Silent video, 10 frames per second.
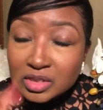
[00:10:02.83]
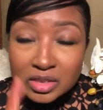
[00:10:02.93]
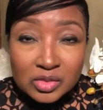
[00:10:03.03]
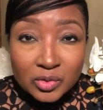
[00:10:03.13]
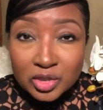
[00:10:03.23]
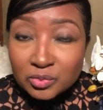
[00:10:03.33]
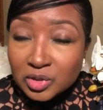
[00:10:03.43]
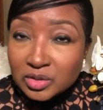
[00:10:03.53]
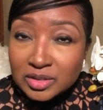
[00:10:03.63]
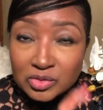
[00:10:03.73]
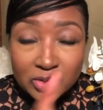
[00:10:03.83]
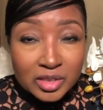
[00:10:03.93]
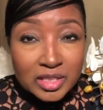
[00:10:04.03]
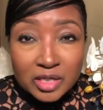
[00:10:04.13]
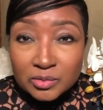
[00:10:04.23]
squirt it
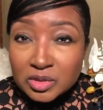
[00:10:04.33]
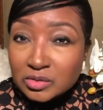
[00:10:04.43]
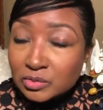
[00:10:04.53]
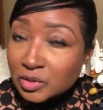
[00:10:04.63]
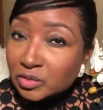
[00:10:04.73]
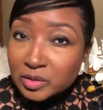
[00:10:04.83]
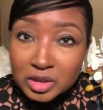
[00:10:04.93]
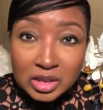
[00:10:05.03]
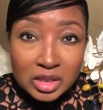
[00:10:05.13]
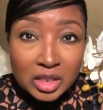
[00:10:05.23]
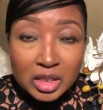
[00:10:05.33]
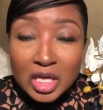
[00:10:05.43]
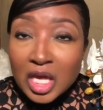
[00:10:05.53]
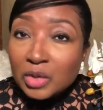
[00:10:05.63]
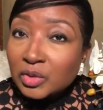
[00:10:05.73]
down real good
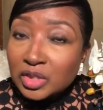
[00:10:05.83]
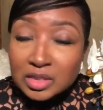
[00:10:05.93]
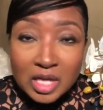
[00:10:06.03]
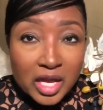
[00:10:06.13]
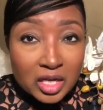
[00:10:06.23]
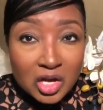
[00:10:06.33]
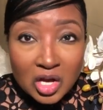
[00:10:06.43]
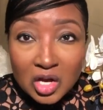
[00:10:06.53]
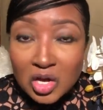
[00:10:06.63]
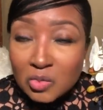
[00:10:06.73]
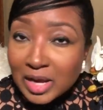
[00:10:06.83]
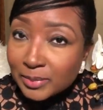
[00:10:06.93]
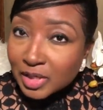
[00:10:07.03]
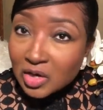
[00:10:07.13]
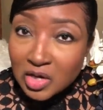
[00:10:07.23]
with alcohol, wipe
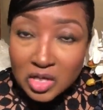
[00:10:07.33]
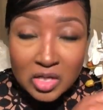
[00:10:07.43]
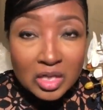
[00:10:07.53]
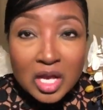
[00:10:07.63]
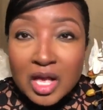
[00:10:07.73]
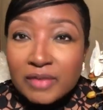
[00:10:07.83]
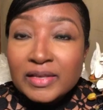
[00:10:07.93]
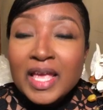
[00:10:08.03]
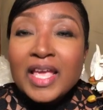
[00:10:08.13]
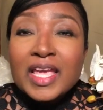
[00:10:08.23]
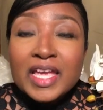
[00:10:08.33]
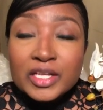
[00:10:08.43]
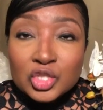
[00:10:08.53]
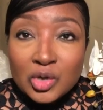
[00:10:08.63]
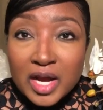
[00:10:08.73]
it all off, and
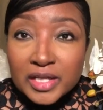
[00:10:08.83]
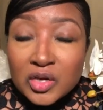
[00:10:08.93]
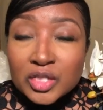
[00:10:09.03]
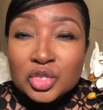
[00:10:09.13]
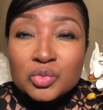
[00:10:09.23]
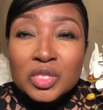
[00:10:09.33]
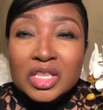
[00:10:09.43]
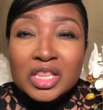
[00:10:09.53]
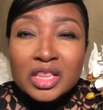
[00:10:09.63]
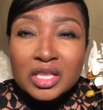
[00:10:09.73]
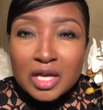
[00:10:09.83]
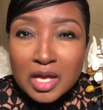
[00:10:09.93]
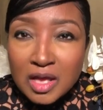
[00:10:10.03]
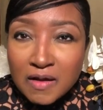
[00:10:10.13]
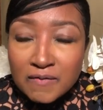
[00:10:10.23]
try on. You would
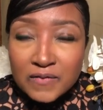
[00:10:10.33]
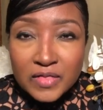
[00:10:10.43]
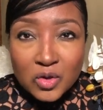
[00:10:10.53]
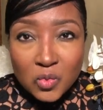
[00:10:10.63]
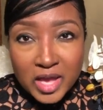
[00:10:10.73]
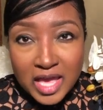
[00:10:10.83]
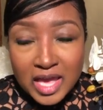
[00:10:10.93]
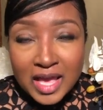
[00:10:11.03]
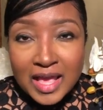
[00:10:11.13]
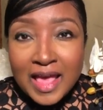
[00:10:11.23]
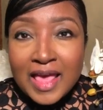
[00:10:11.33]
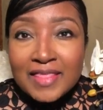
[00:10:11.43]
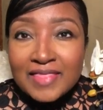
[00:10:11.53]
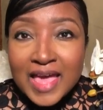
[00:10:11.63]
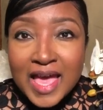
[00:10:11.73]
love the way
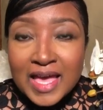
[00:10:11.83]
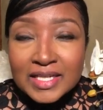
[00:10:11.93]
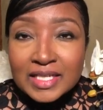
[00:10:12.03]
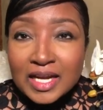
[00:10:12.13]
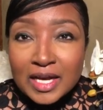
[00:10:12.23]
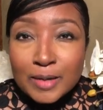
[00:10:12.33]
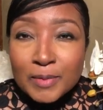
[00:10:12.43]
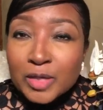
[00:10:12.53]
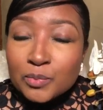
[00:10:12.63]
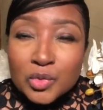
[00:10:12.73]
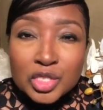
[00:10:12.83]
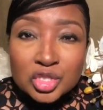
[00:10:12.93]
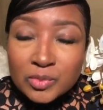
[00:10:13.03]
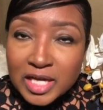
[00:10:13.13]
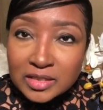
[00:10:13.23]
that it
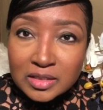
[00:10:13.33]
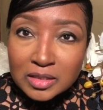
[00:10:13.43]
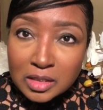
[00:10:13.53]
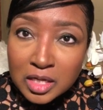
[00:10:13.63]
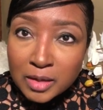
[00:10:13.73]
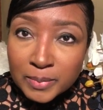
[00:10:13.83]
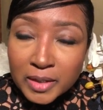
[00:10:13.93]
moisturizes the lip.